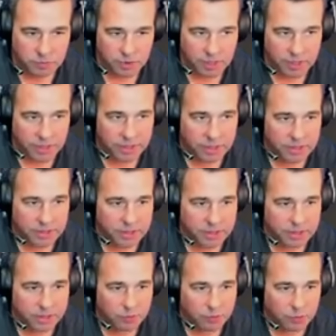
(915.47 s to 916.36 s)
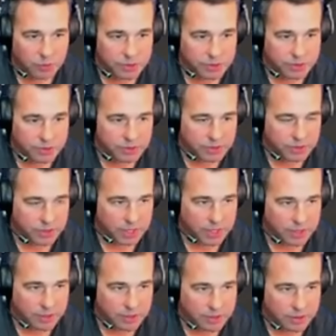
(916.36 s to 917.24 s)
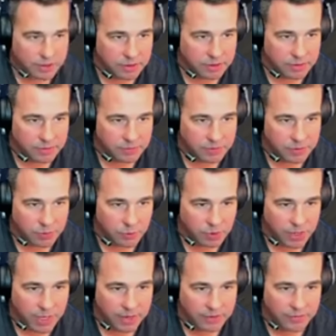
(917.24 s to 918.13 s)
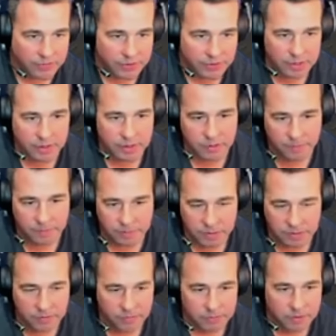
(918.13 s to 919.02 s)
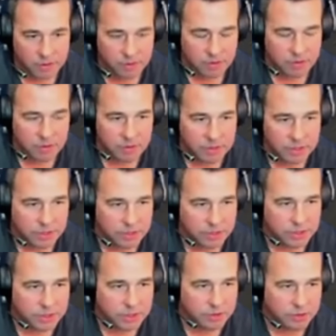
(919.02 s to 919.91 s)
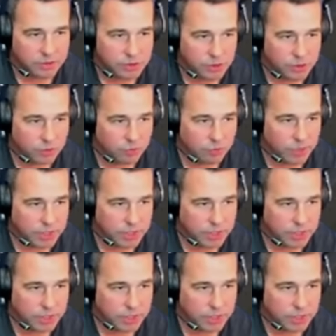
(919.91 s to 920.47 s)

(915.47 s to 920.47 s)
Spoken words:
And we'll just sit out here. We'll have Ninja here to the right